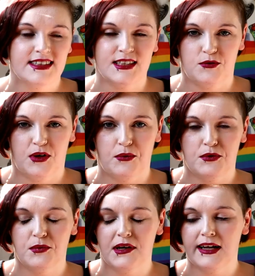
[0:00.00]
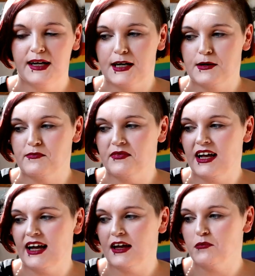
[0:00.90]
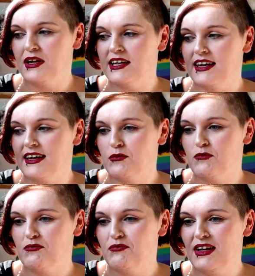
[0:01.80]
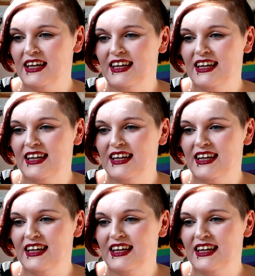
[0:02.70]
sit right with me. Um, I made um,